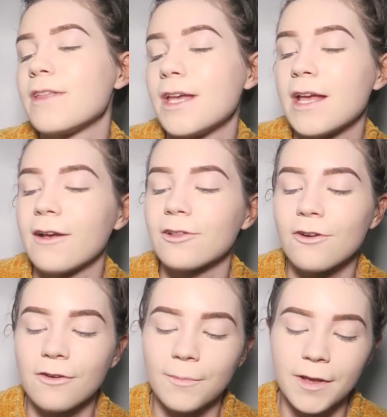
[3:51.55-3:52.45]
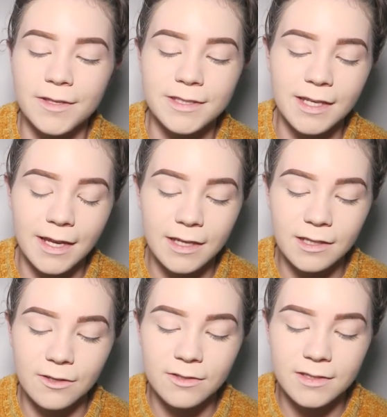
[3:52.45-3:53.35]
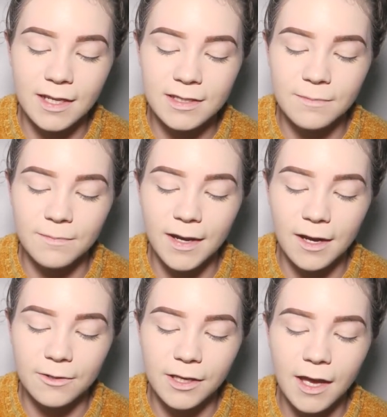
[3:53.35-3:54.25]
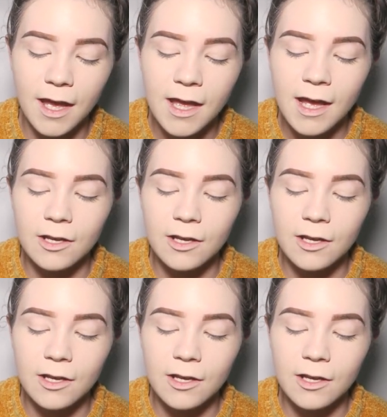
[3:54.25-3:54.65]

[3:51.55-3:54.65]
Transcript: the Laura Mercier loose setting powder